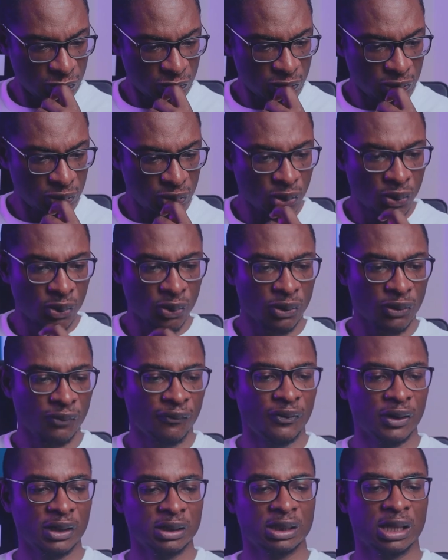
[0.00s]
So the
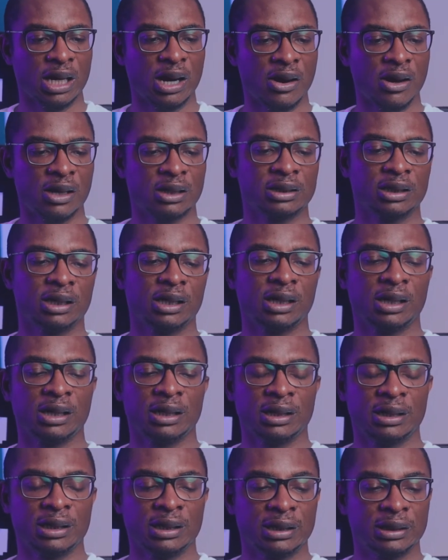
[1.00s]
first character
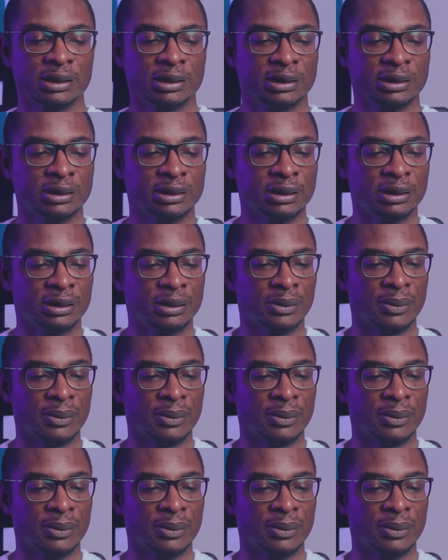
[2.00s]
is